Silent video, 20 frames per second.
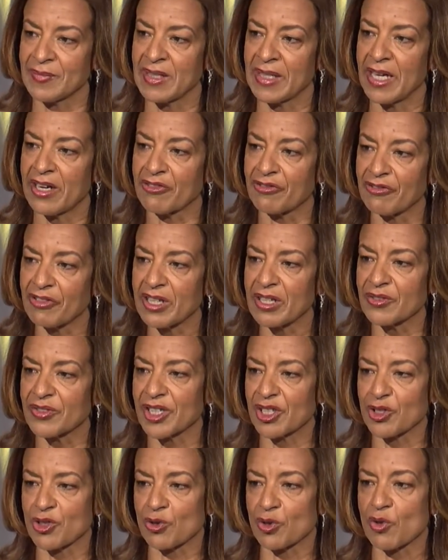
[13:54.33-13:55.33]
A field
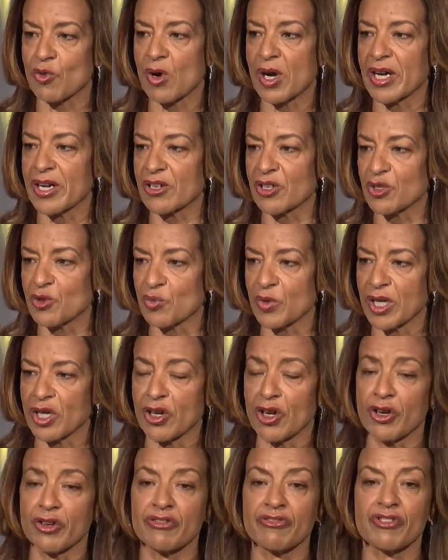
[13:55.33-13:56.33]
that requires we
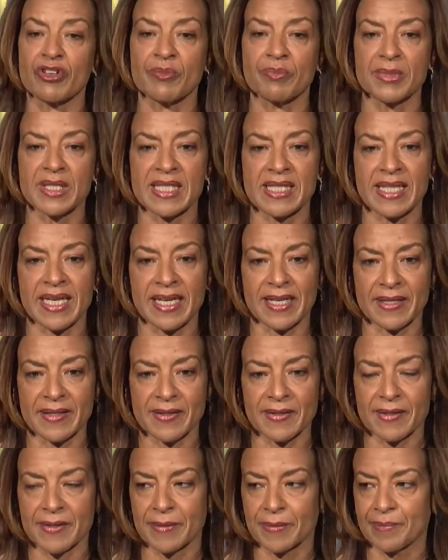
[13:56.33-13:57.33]
learn from
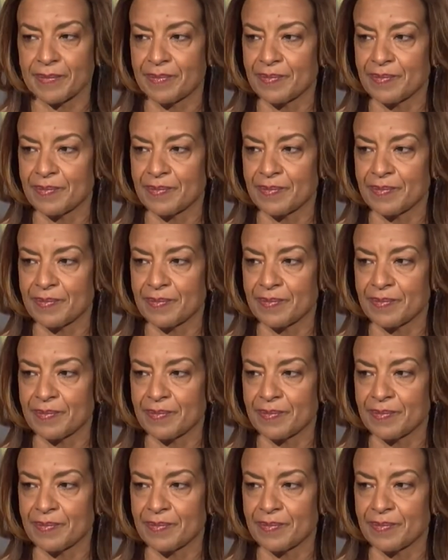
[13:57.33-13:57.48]
mistakes,